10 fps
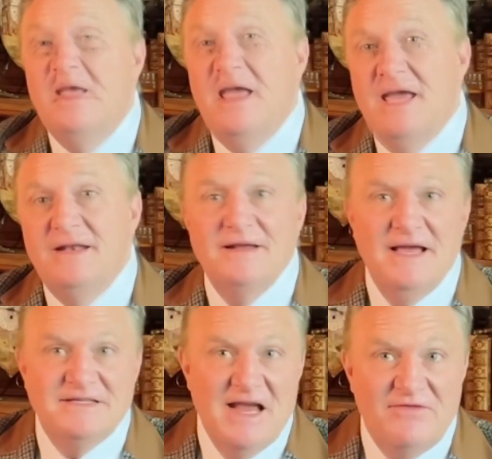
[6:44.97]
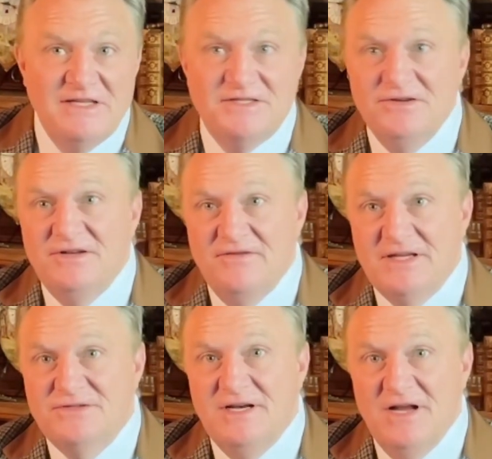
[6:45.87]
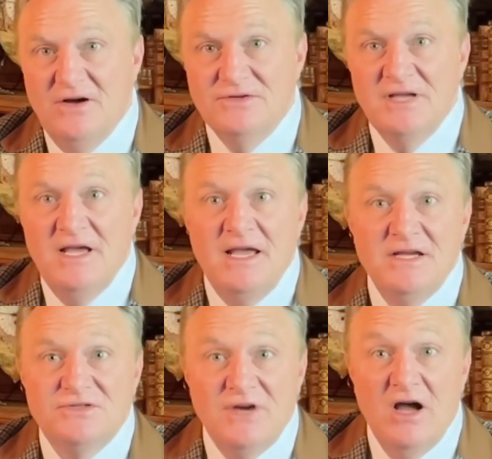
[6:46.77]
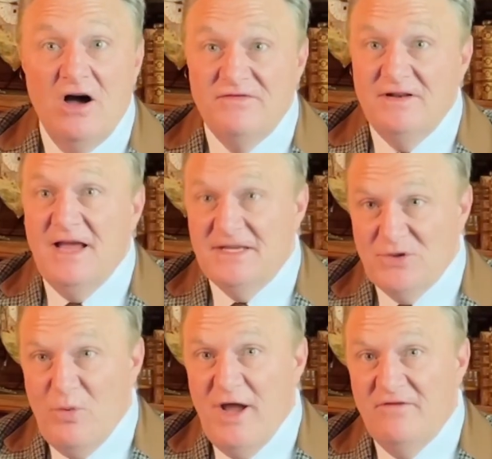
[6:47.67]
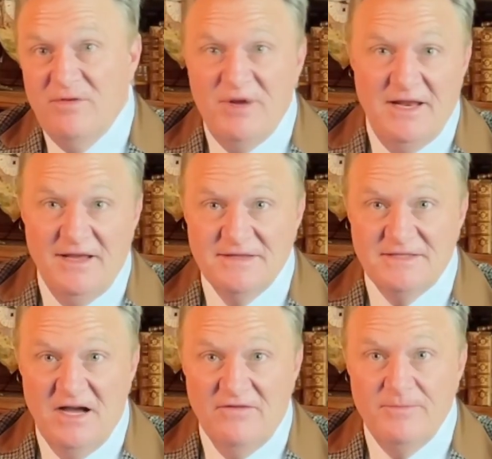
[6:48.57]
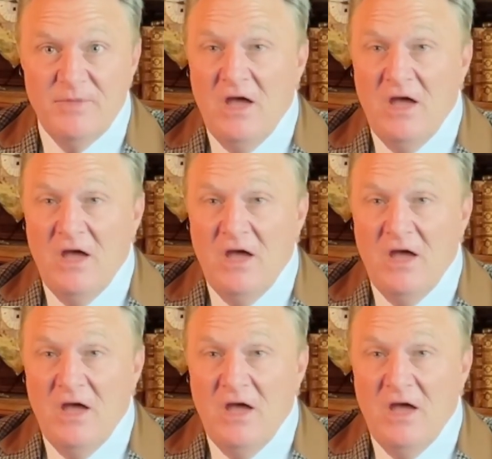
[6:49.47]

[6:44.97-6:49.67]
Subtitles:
And as every student of history knows, history often has a way of repeating itself.